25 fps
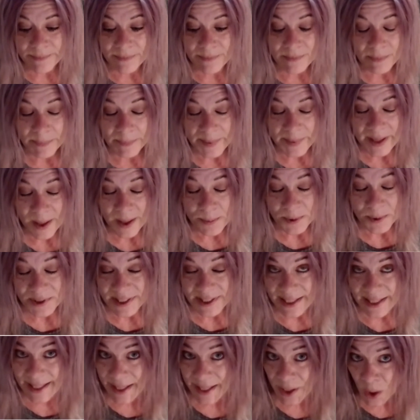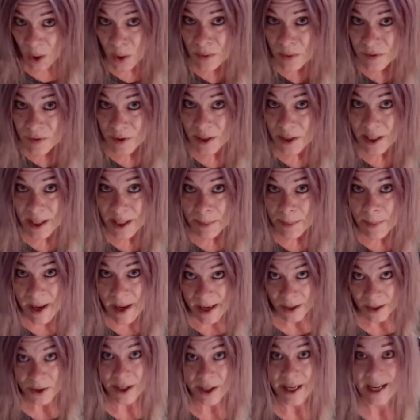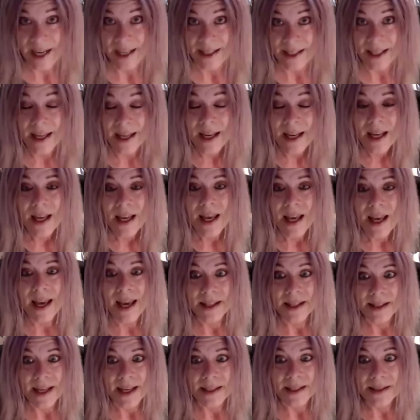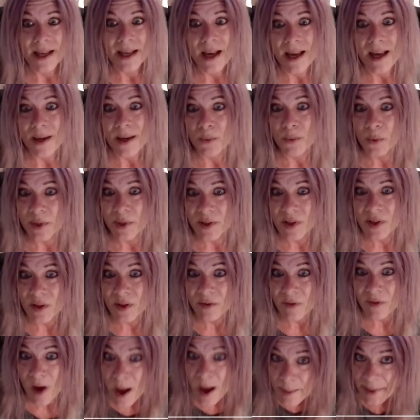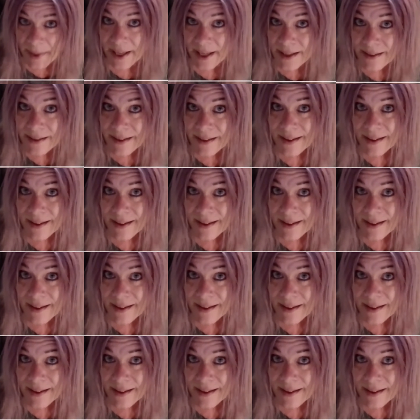be able to get over a migraine at that time was to vomit.